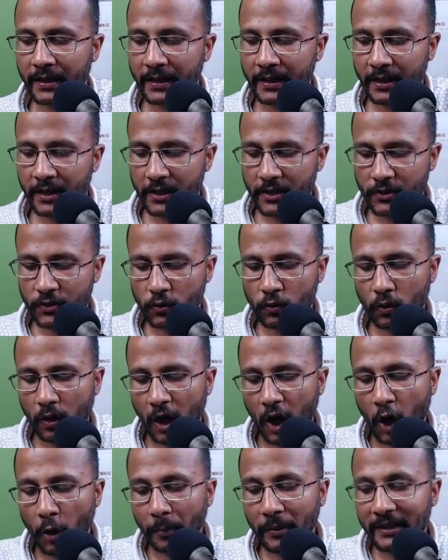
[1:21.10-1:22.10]
So
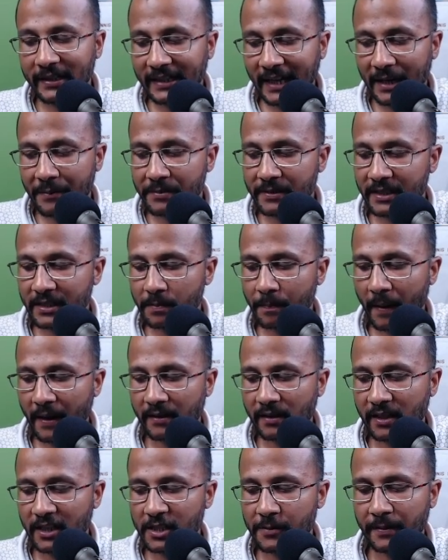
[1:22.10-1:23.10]
how many times this
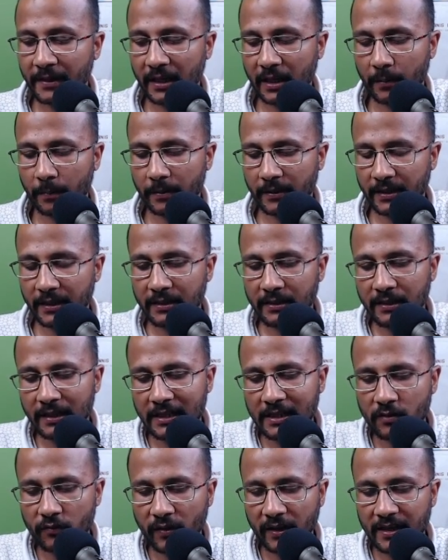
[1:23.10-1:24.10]
pattern is being repeated?
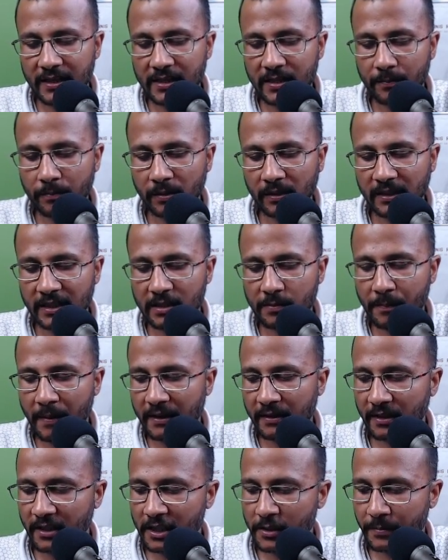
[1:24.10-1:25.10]
It's very simple. This
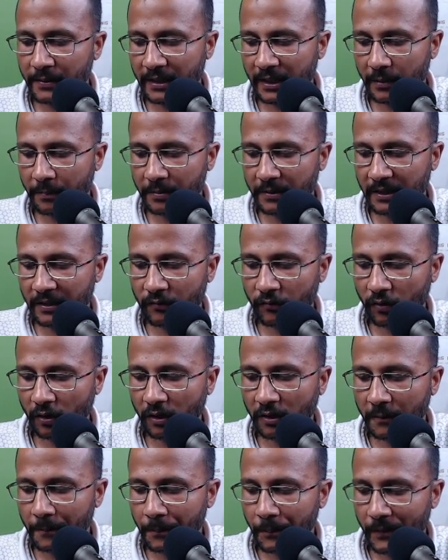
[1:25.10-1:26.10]
pattern is being repeated
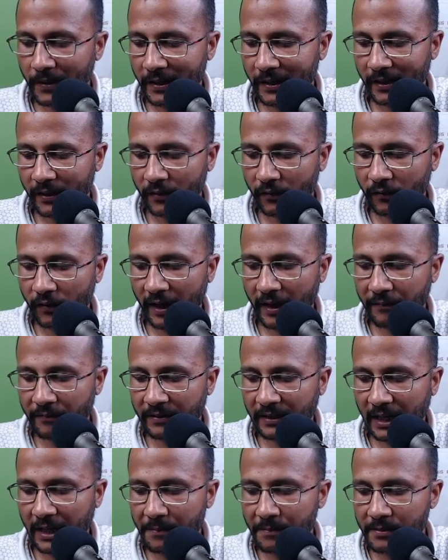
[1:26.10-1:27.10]
for 5
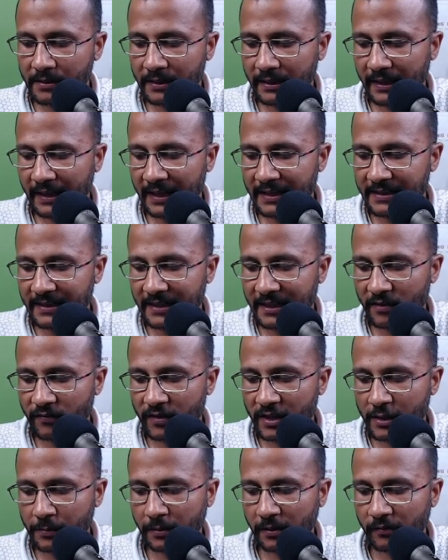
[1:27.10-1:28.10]
times as it is
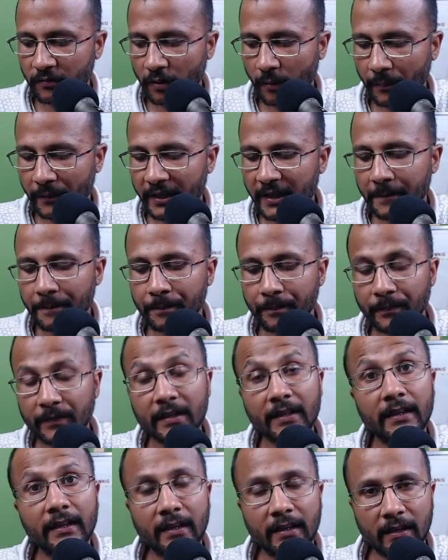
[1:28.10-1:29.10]
visible from the
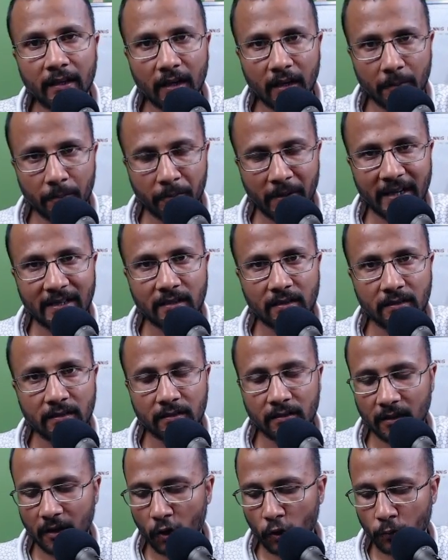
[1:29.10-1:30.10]
pattern
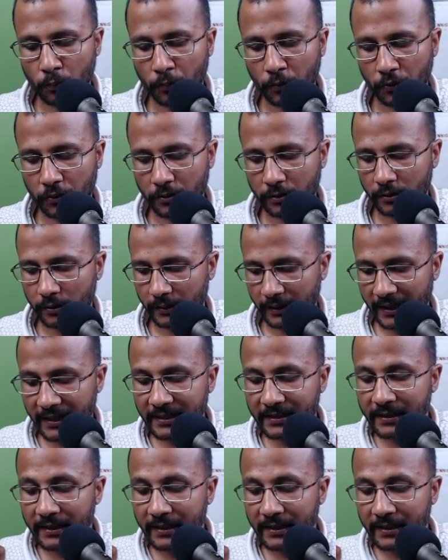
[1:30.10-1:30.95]
output, right?